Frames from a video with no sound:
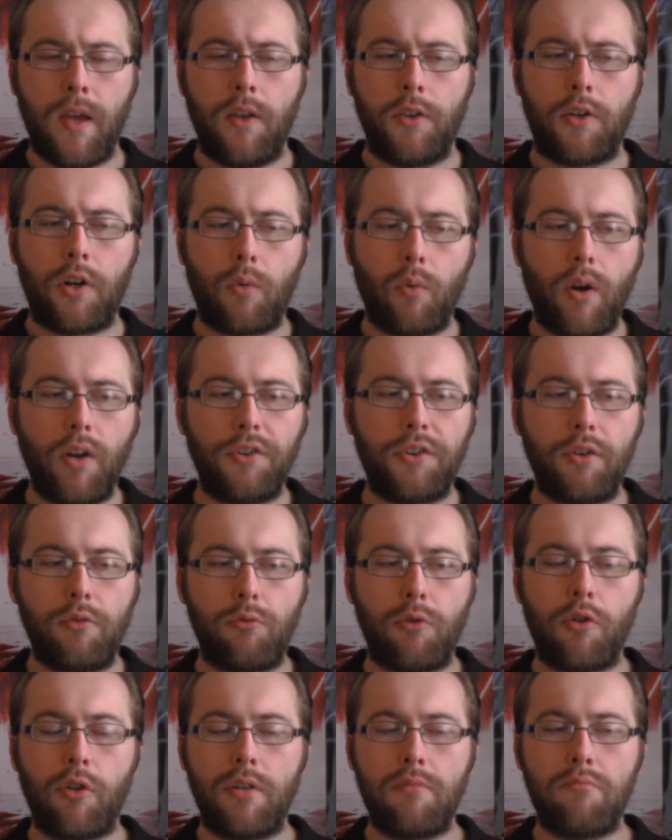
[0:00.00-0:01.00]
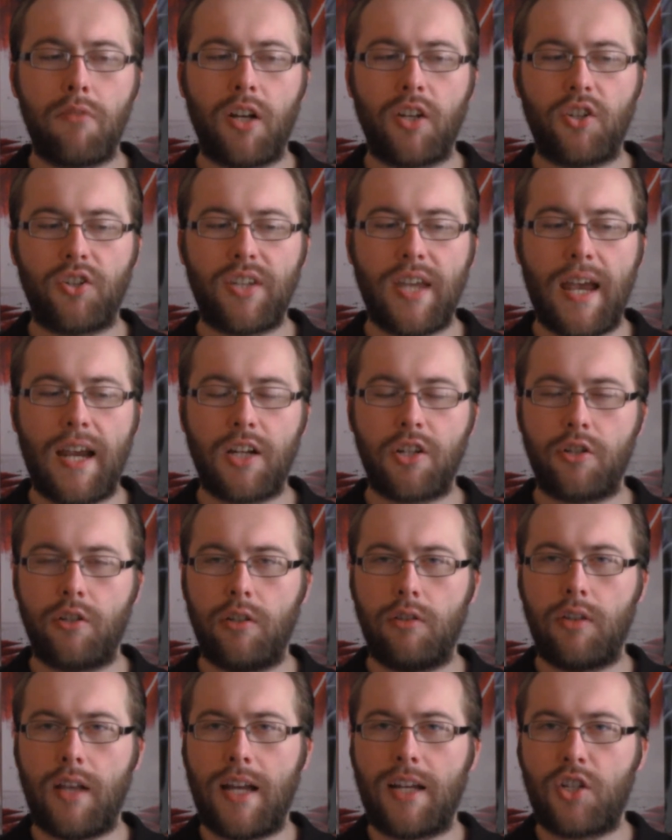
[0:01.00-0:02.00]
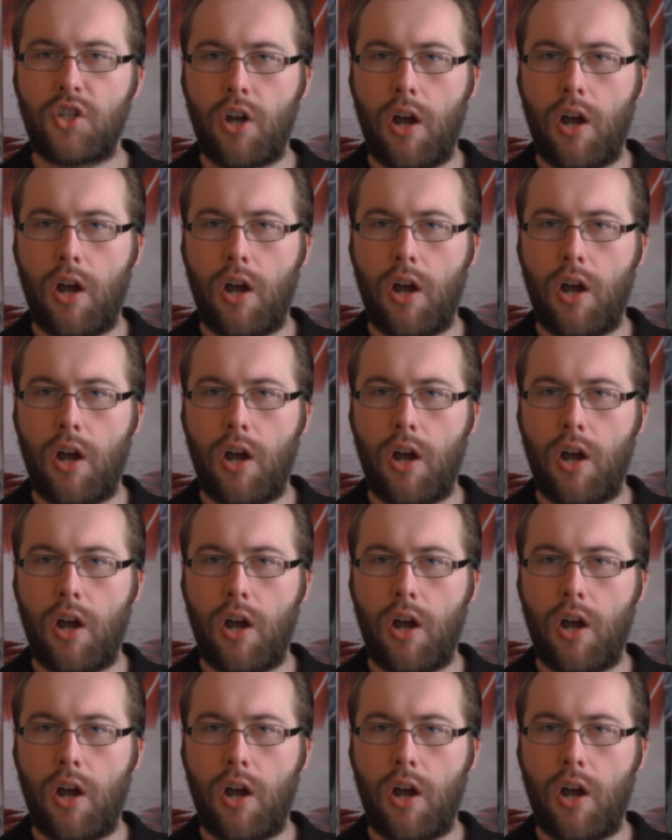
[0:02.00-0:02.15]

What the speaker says: There wasn't really much to actually latch